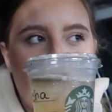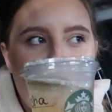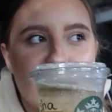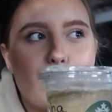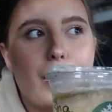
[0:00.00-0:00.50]

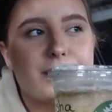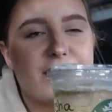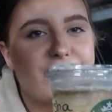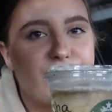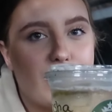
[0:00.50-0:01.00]
Either way, I would
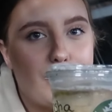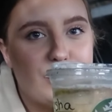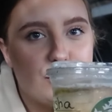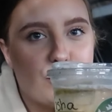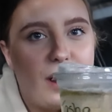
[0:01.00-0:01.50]
definitely
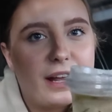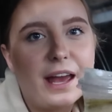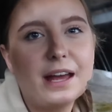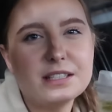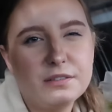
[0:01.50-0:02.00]
recommend you trying
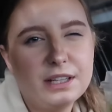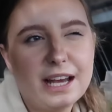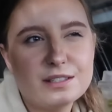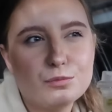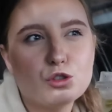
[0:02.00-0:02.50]
it and definitely
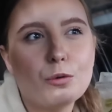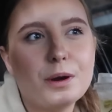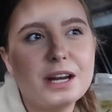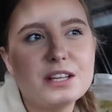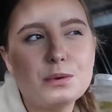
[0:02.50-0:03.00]
get some
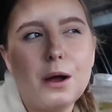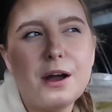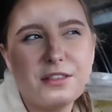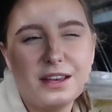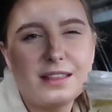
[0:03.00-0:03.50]
strawberry in it as well.
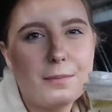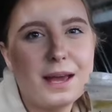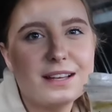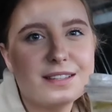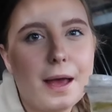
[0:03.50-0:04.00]
I think that
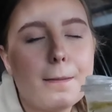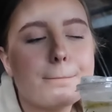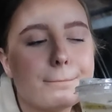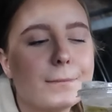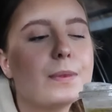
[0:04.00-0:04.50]
makes it
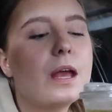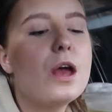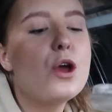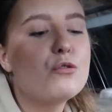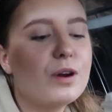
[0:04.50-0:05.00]

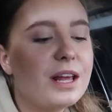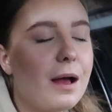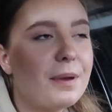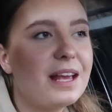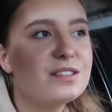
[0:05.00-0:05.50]
really
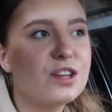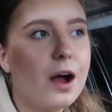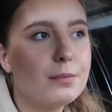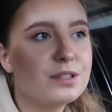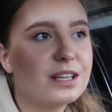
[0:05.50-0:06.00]
yummy. So
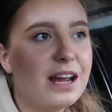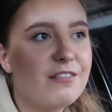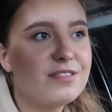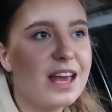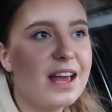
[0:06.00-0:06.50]
I'm just going to
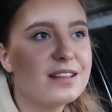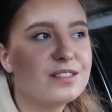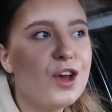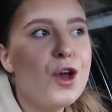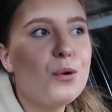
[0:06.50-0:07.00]
have
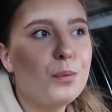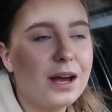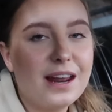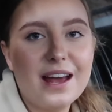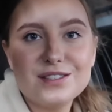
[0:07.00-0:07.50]
this. We're
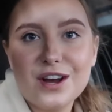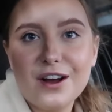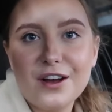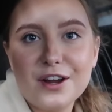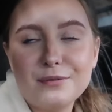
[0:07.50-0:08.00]
going to head
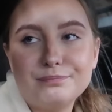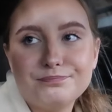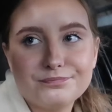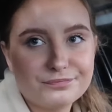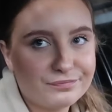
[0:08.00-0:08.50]
home.